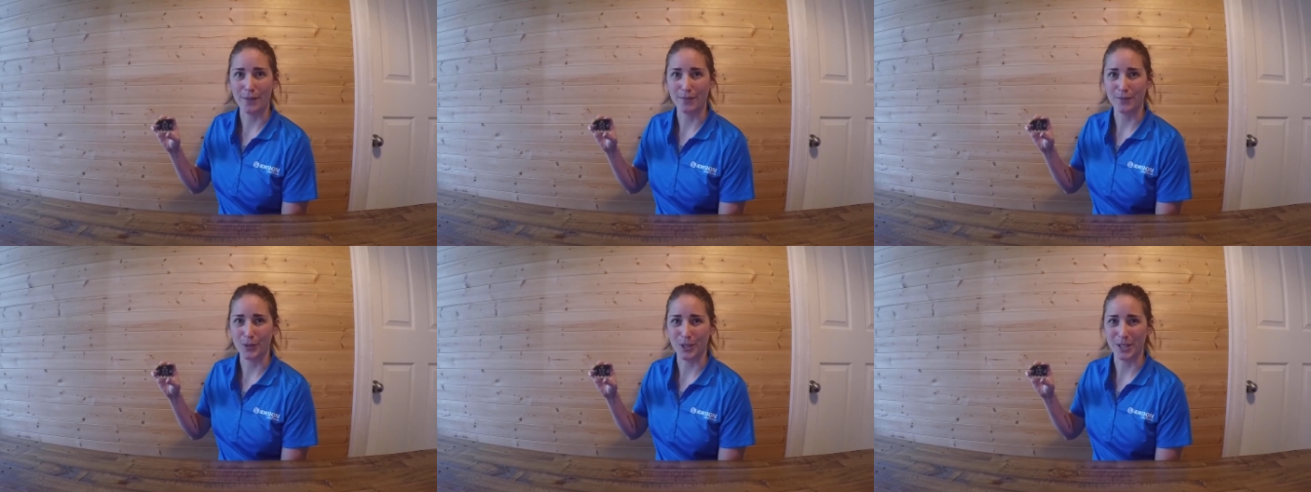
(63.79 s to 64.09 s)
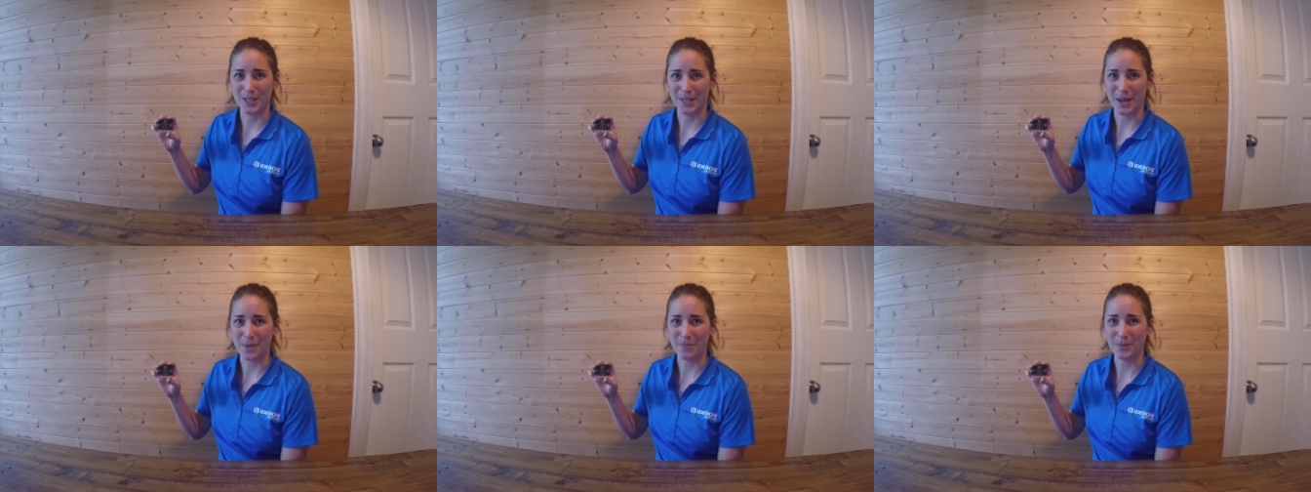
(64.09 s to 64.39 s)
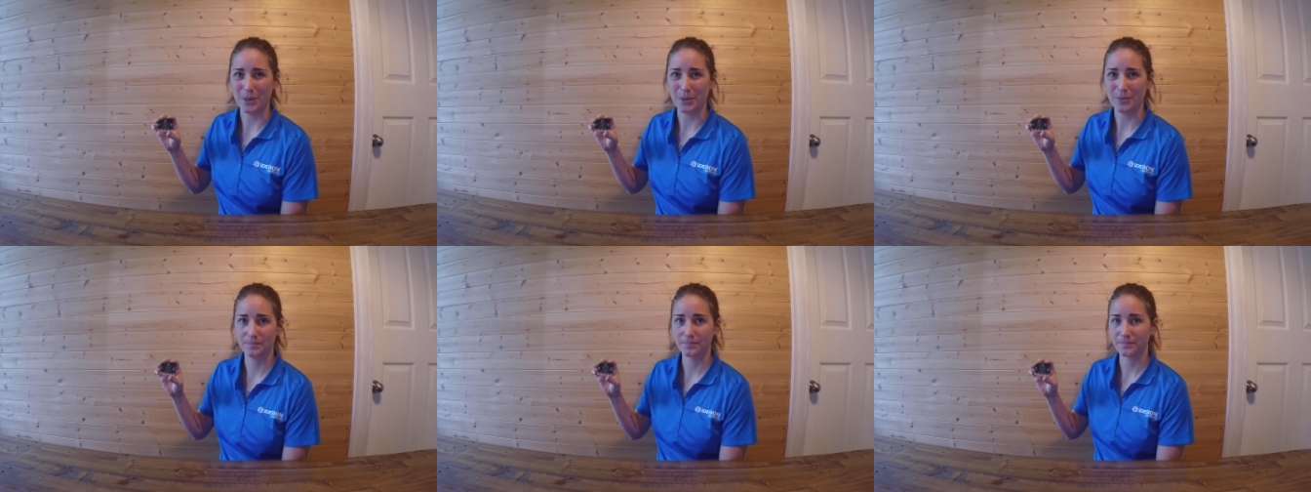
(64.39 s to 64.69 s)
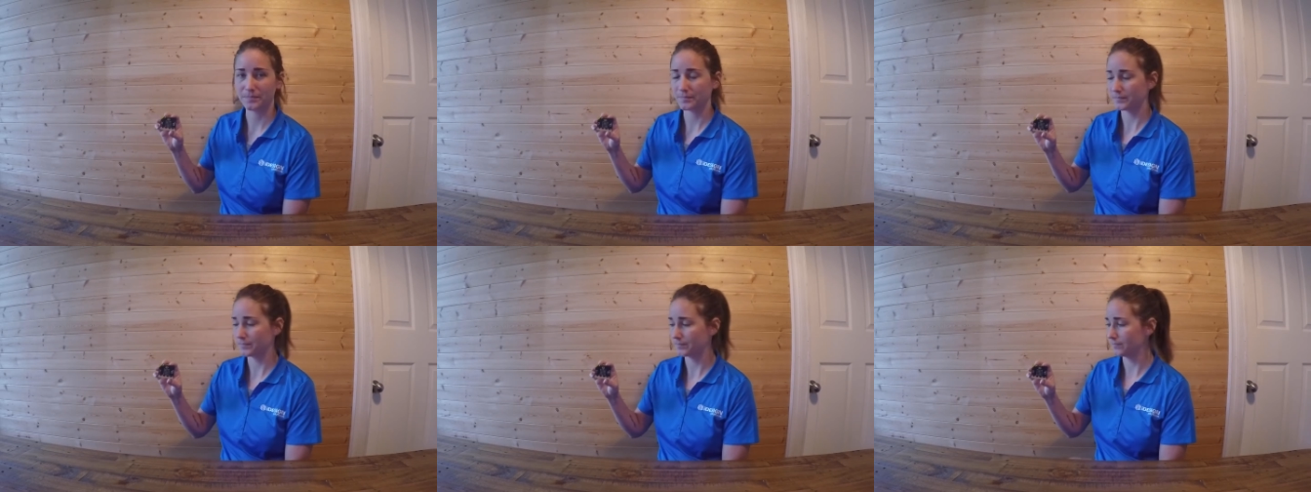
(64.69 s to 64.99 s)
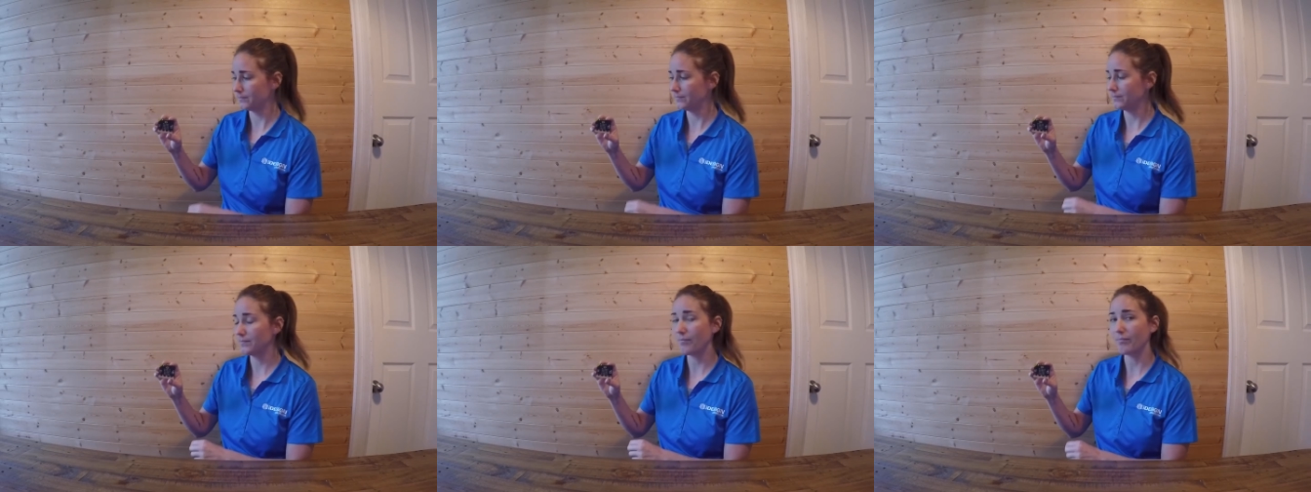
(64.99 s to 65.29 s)
for example.
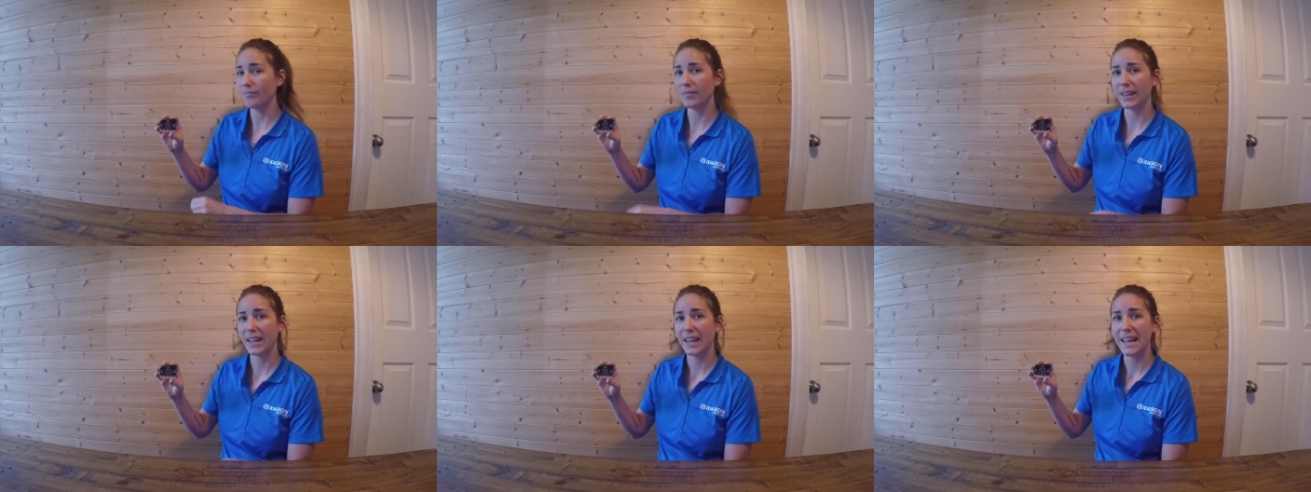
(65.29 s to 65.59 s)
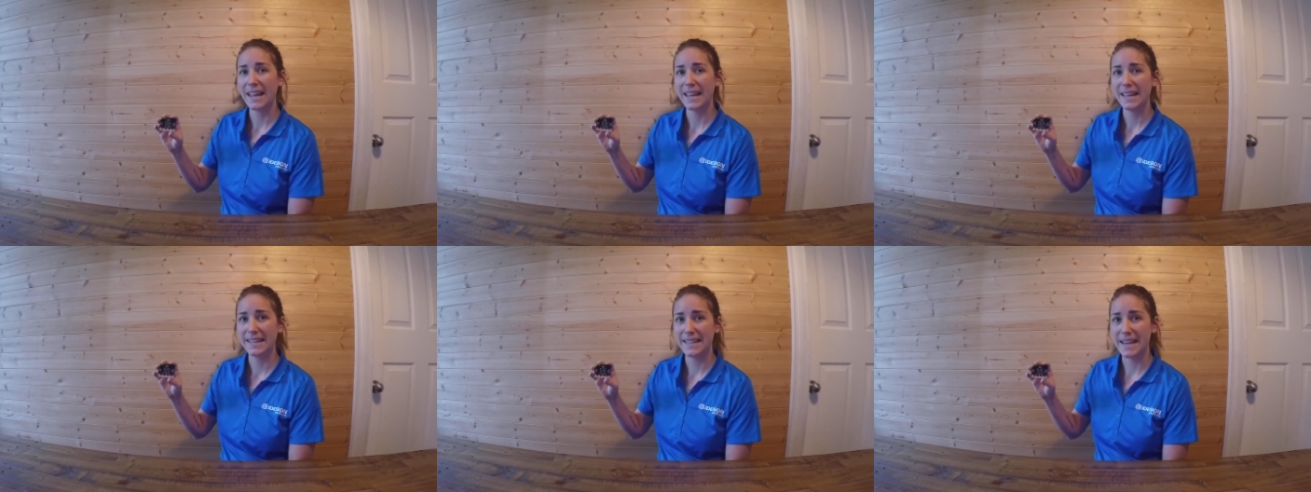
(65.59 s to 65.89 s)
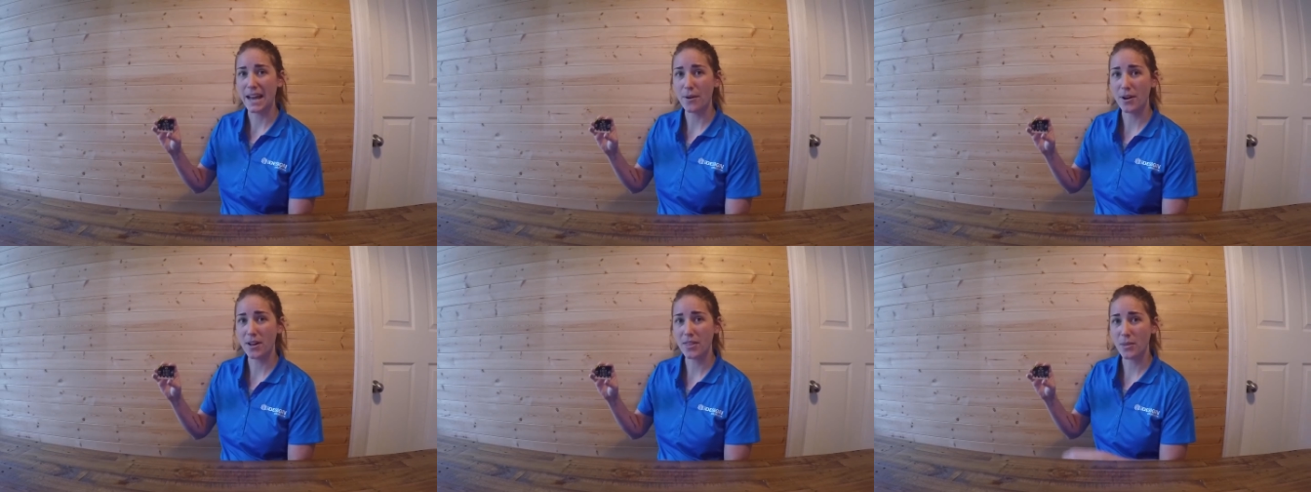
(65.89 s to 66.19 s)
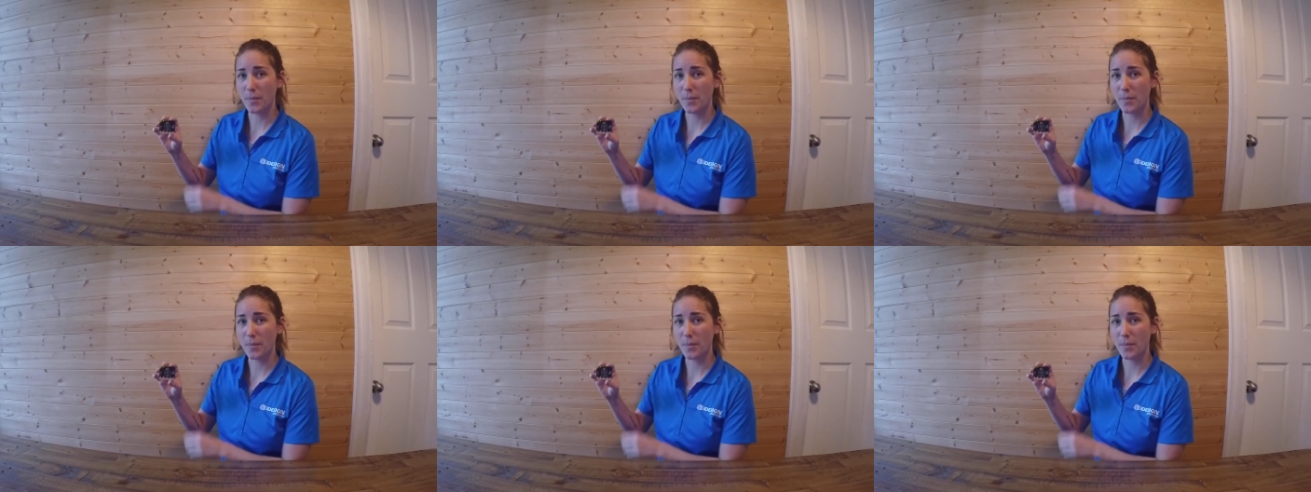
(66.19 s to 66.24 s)
Now on the